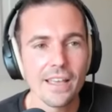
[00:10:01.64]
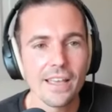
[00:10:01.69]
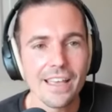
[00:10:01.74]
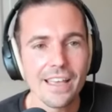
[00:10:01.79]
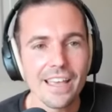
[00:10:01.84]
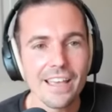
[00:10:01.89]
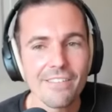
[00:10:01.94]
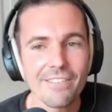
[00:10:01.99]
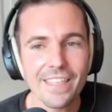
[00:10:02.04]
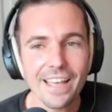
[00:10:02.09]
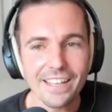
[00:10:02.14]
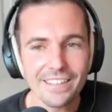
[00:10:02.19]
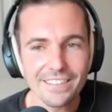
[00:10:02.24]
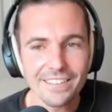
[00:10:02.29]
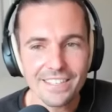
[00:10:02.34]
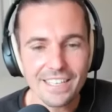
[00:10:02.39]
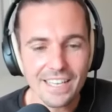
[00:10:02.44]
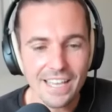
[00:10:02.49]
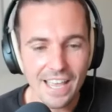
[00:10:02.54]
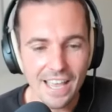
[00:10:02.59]
If that's
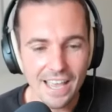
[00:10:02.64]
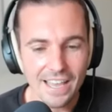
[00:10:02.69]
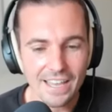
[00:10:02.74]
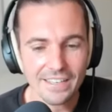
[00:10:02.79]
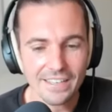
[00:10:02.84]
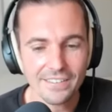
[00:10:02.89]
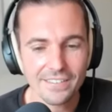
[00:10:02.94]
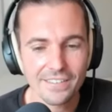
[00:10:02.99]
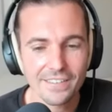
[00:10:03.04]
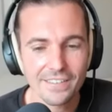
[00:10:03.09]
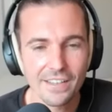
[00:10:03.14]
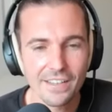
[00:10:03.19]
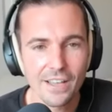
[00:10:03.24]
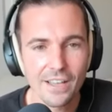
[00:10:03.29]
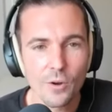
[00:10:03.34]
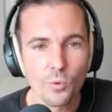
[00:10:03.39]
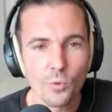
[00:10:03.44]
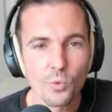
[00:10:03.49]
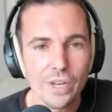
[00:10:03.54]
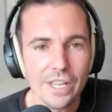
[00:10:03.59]
the case,
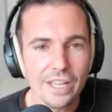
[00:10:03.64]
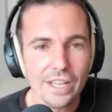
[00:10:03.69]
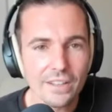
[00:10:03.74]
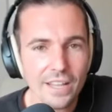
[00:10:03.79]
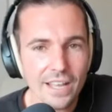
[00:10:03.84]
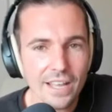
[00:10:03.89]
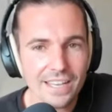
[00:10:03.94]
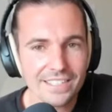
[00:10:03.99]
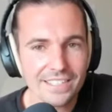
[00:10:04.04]
realize